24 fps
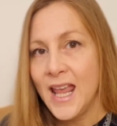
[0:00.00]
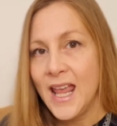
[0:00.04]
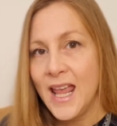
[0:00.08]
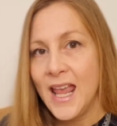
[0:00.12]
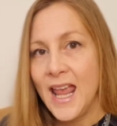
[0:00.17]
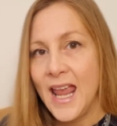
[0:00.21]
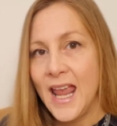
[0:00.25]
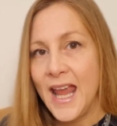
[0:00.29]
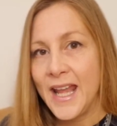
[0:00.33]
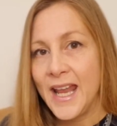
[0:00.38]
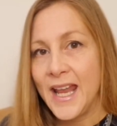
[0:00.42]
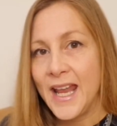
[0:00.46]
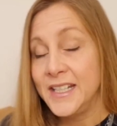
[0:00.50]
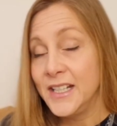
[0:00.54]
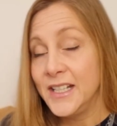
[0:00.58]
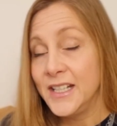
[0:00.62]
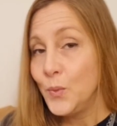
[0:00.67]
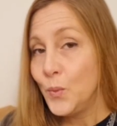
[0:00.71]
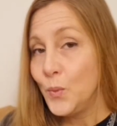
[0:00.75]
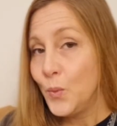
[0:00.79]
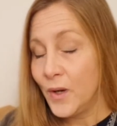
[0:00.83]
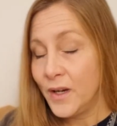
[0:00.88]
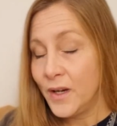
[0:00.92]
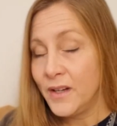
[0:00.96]
and I
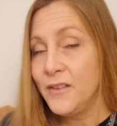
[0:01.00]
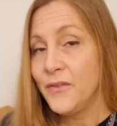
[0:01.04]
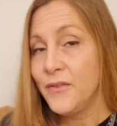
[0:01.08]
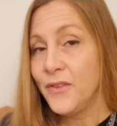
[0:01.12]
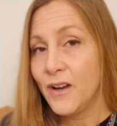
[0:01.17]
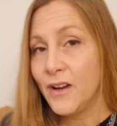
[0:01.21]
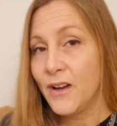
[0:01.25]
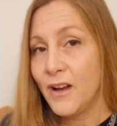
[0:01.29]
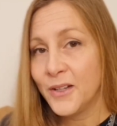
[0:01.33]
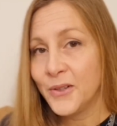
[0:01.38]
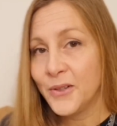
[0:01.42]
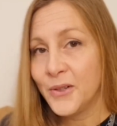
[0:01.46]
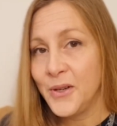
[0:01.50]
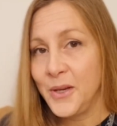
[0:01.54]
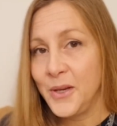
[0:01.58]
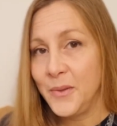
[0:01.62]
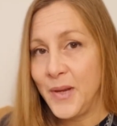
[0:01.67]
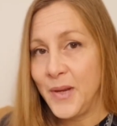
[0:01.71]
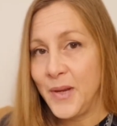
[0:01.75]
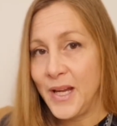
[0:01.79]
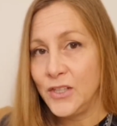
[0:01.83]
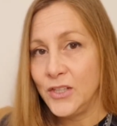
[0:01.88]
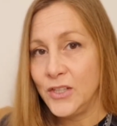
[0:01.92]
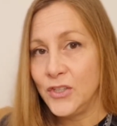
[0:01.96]
did one of the coloring
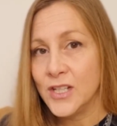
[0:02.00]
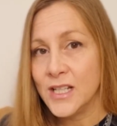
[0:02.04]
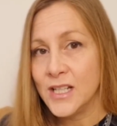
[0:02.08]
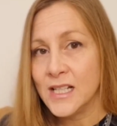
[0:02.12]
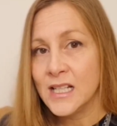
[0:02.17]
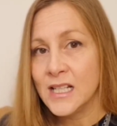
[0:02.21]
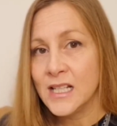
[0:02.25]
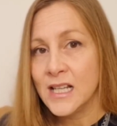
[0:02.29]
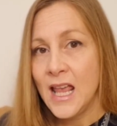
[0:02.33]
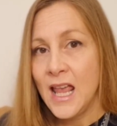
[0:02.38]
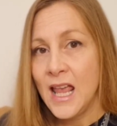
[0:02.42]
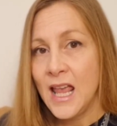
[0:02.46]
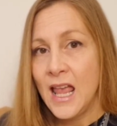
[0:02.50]
pages,